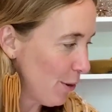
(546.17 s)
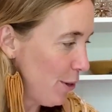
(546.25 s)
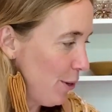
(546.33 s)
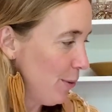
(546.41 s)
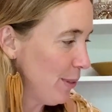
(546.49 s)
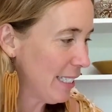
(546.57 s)

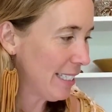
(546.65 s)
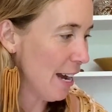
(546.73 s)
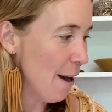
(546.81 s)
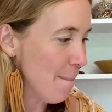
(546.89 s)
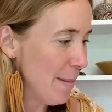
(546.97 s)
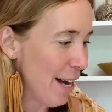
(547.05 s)
you
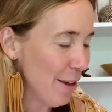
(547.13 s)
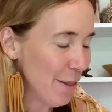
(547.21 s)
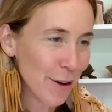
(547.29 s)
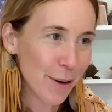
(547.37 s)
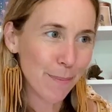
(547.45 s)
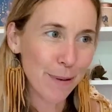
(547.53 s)
some
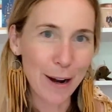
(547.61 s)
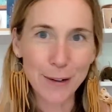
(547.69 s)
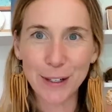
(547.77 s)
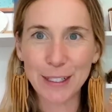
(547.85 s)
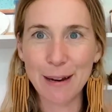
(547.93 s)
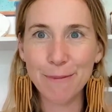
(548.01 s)
other
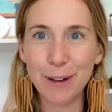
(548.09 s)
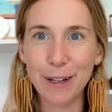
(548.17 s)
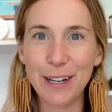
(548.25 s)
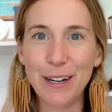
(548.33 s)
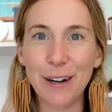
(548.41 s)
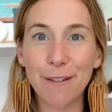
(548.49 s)
projects I'm
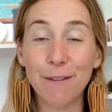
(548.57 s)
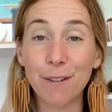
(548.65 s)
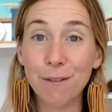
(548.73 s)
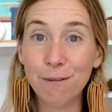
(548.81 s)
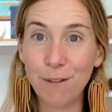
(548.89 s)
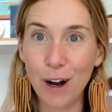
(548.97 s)
working on for
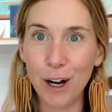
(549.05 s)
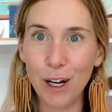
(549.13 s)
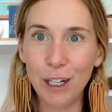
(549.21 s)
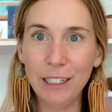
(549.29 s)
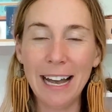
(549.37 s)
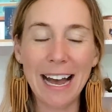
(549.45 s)

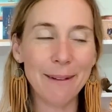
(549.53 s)
fall.